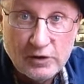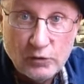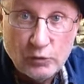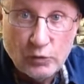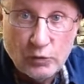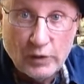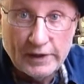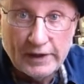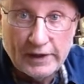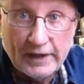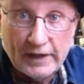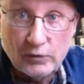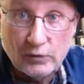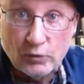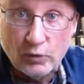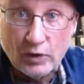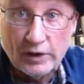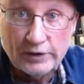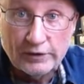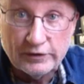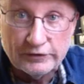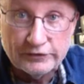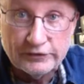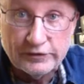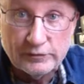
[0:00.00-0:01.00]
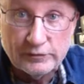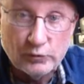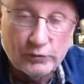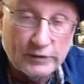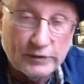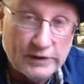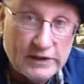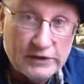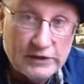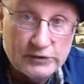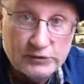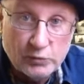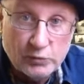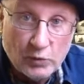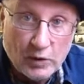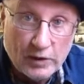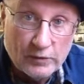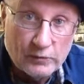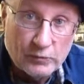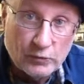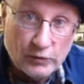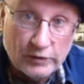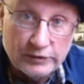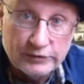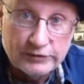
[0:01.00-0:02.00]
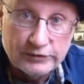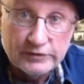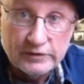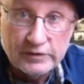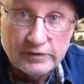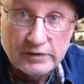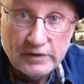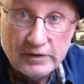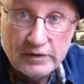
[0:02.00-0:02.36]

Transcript: One Egg Wonders, and each one was